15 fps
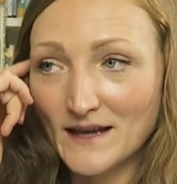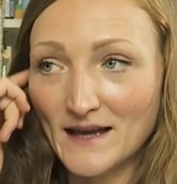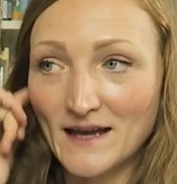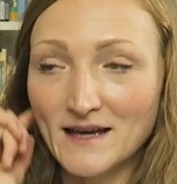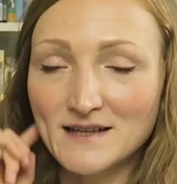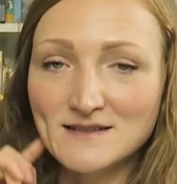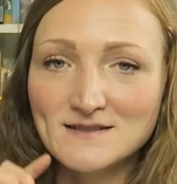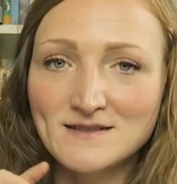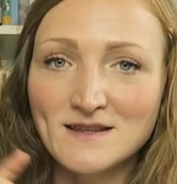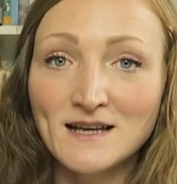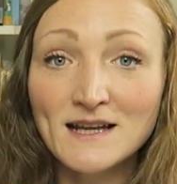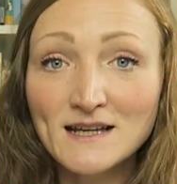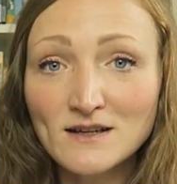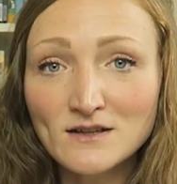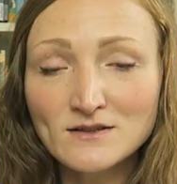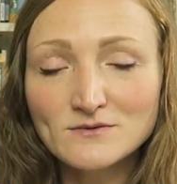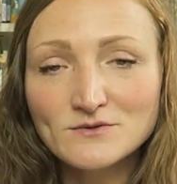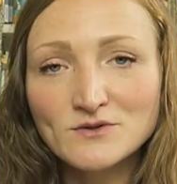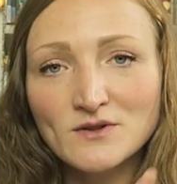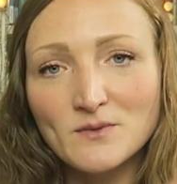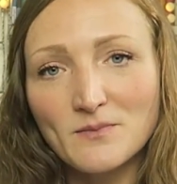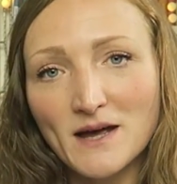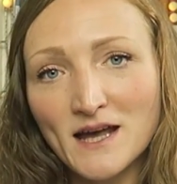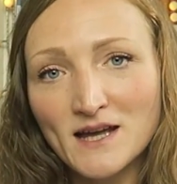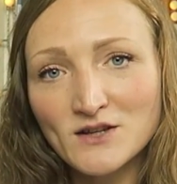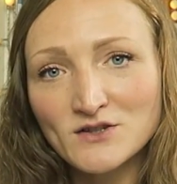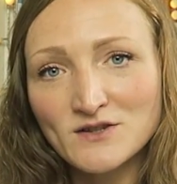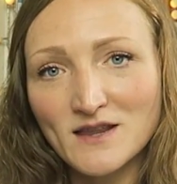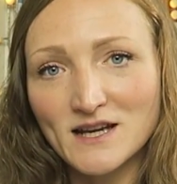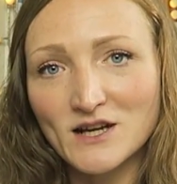And the link to the
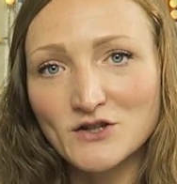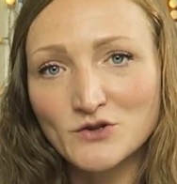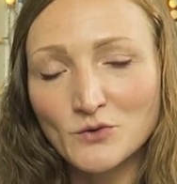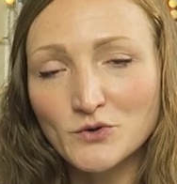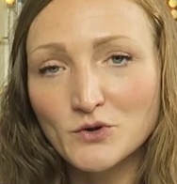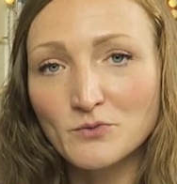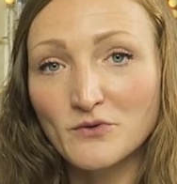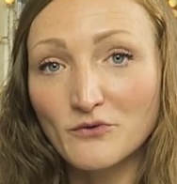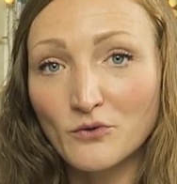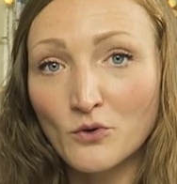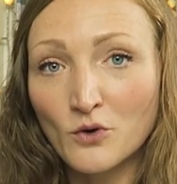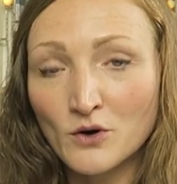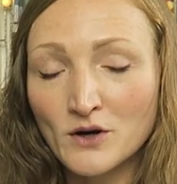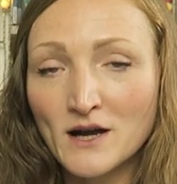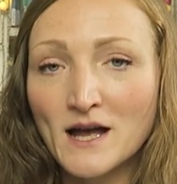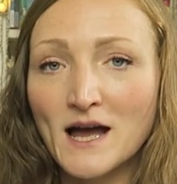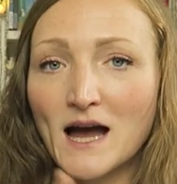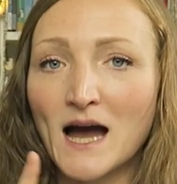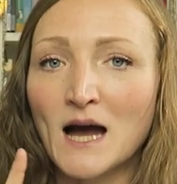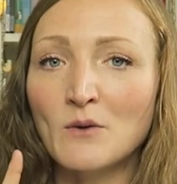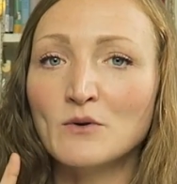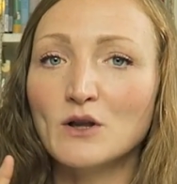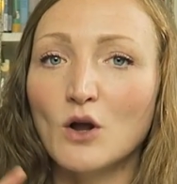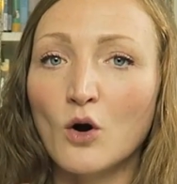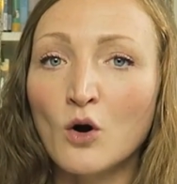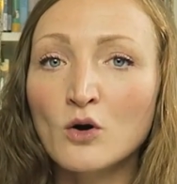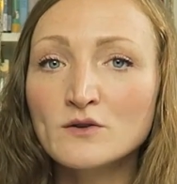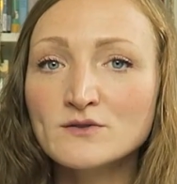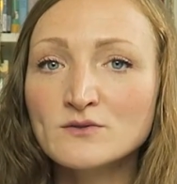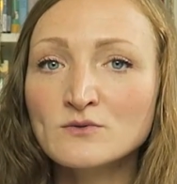page that I showed you before, I will
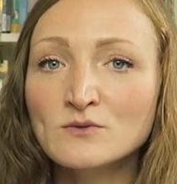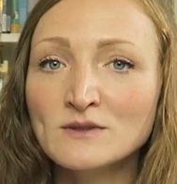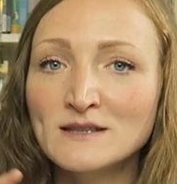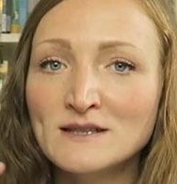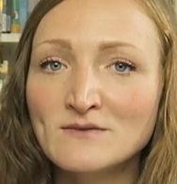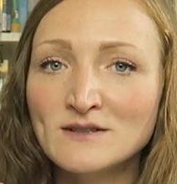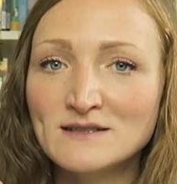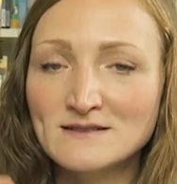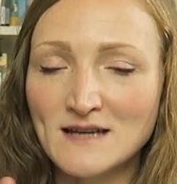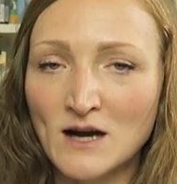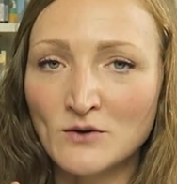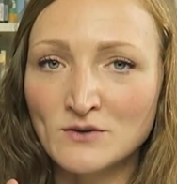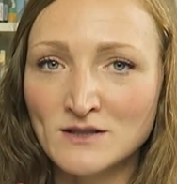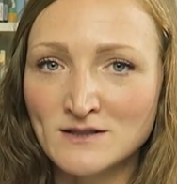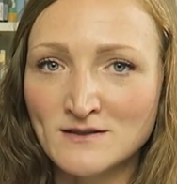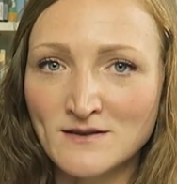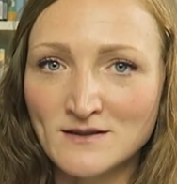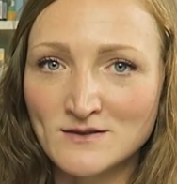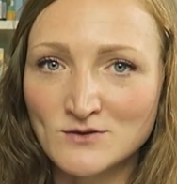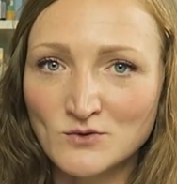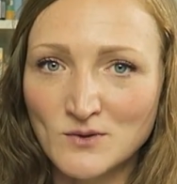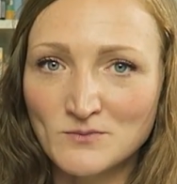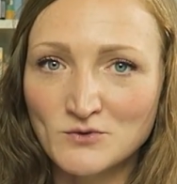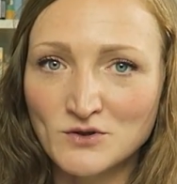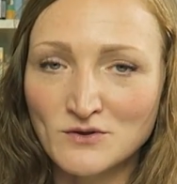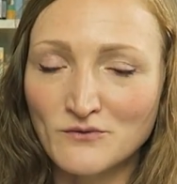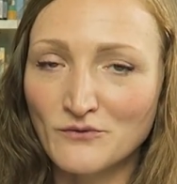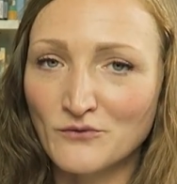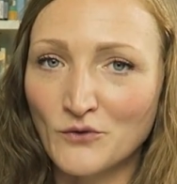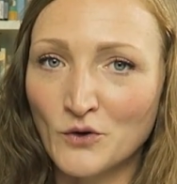also leave it down in the
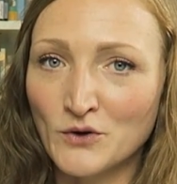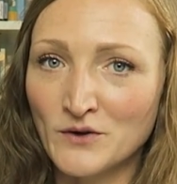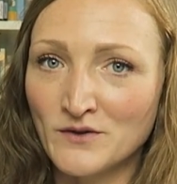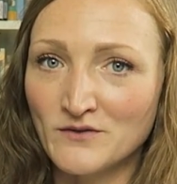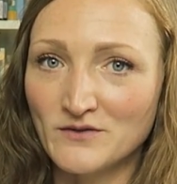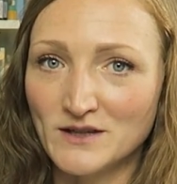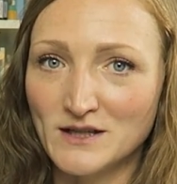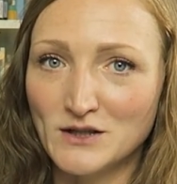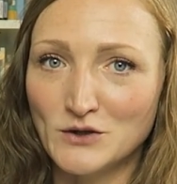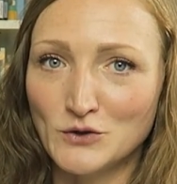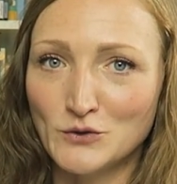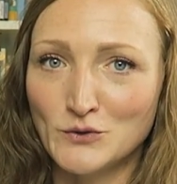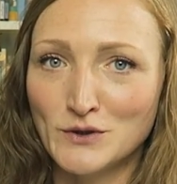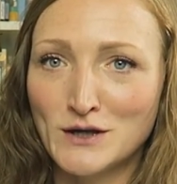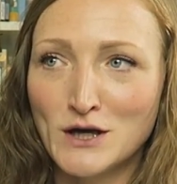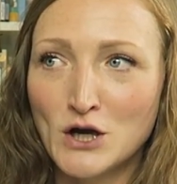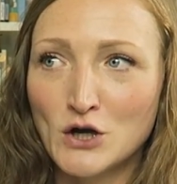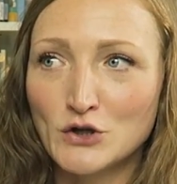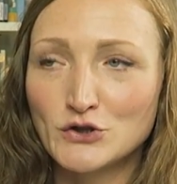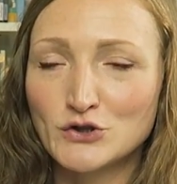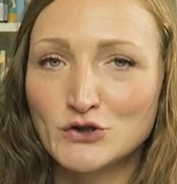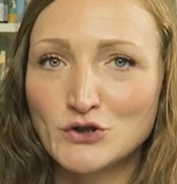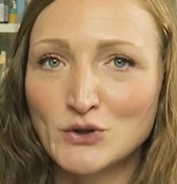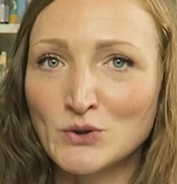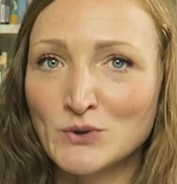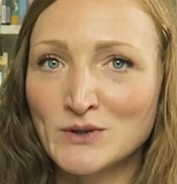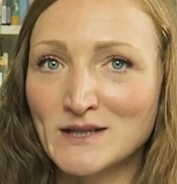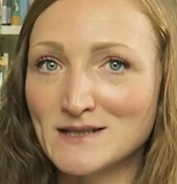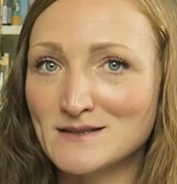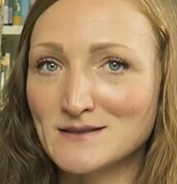description for the video.
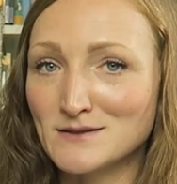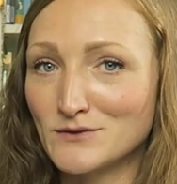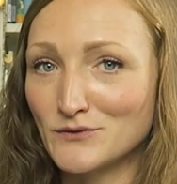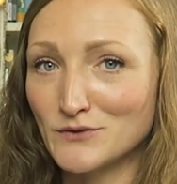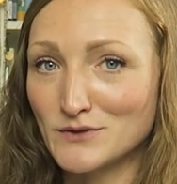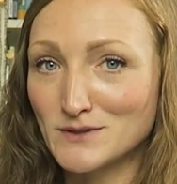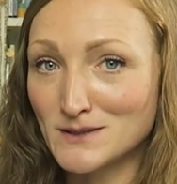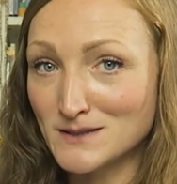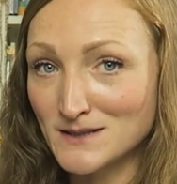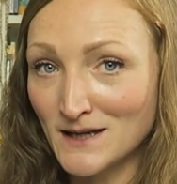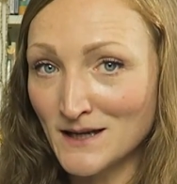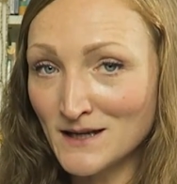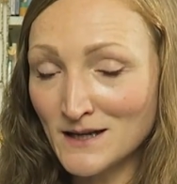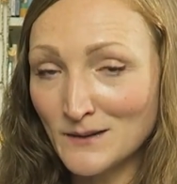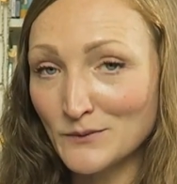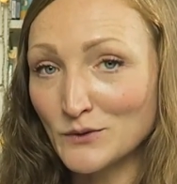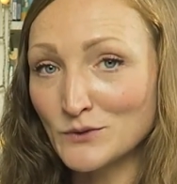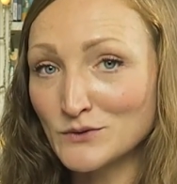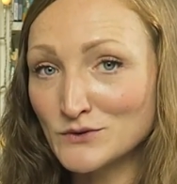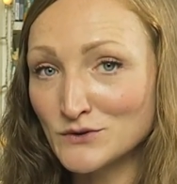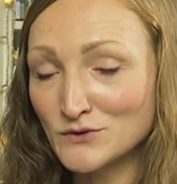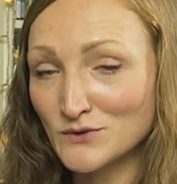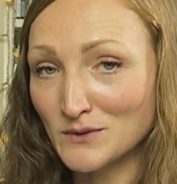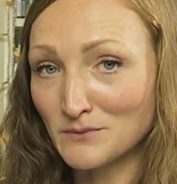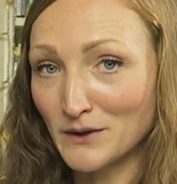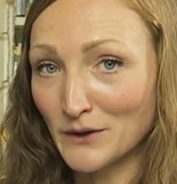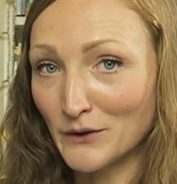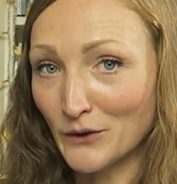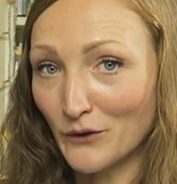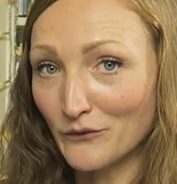So that's it for today. I'm going to drink
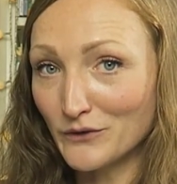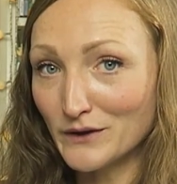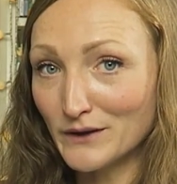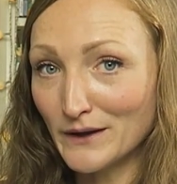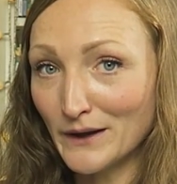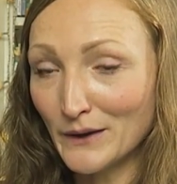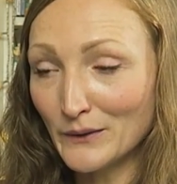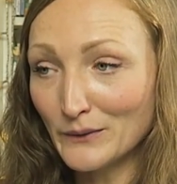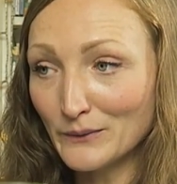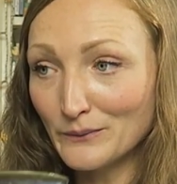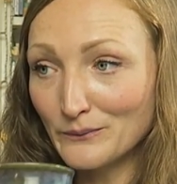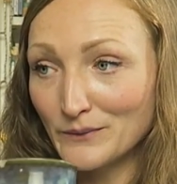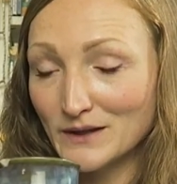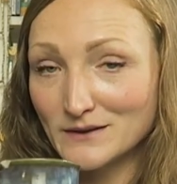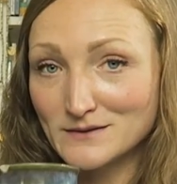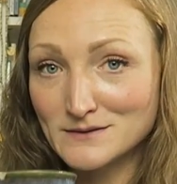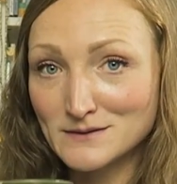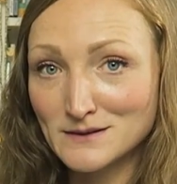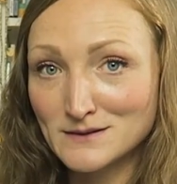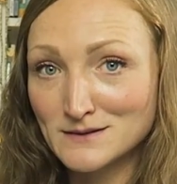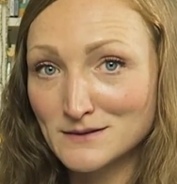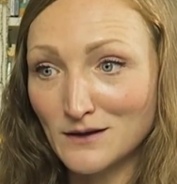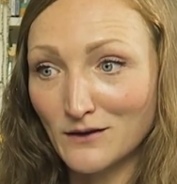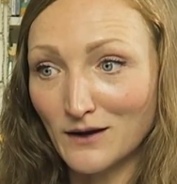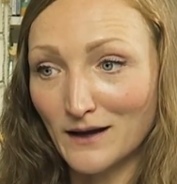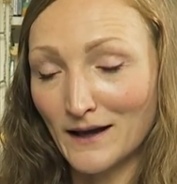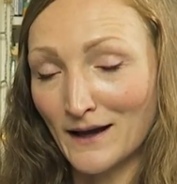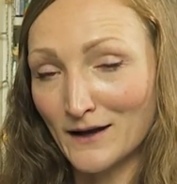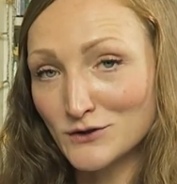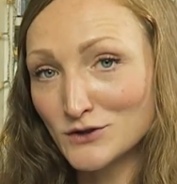my coffee now because it's
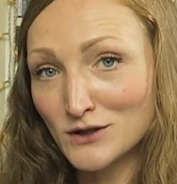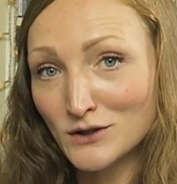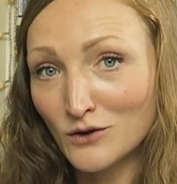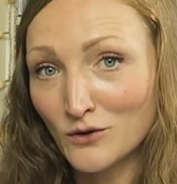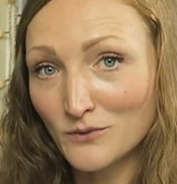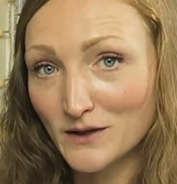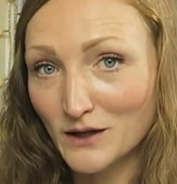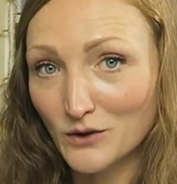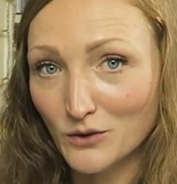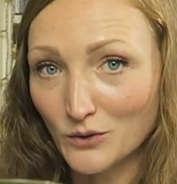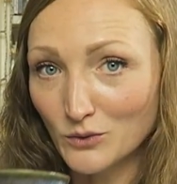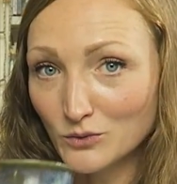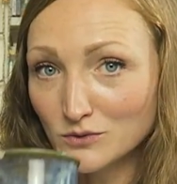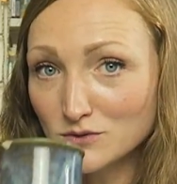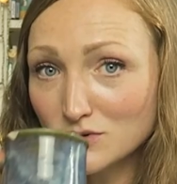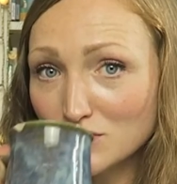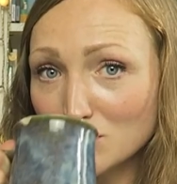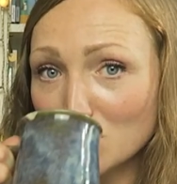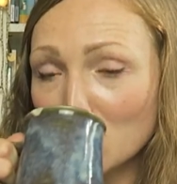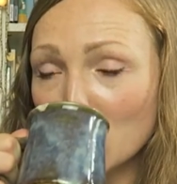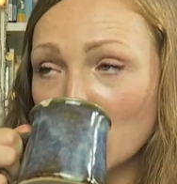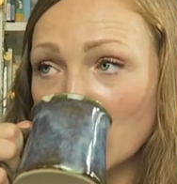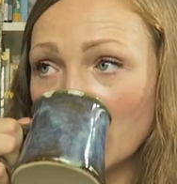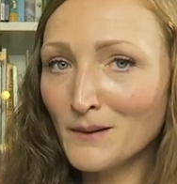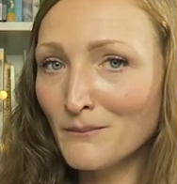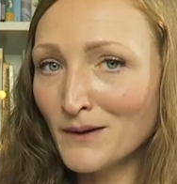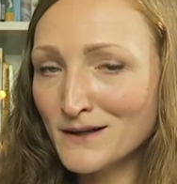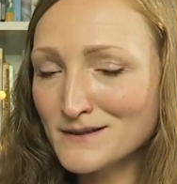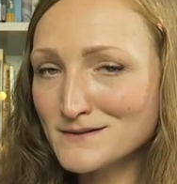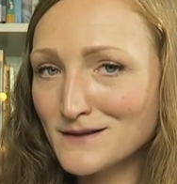actually already cold,
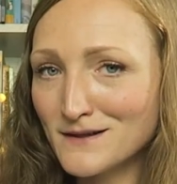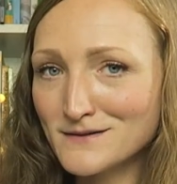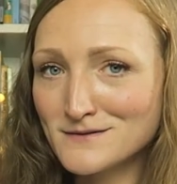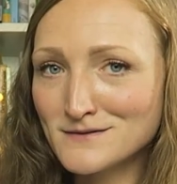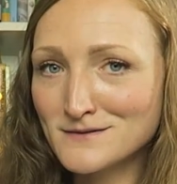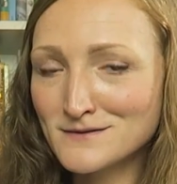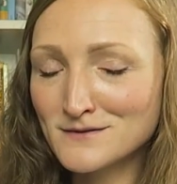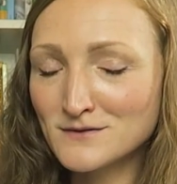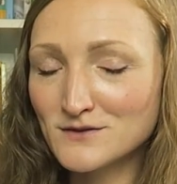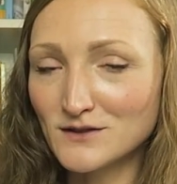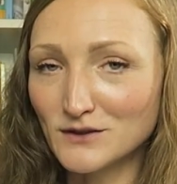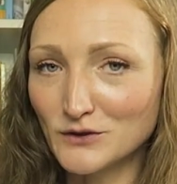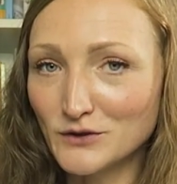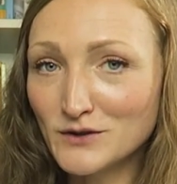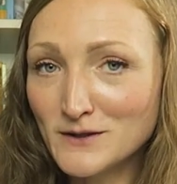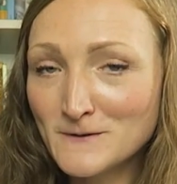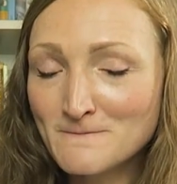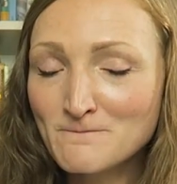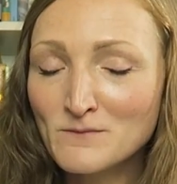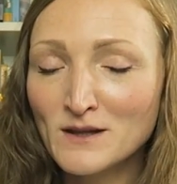but it tastes still good.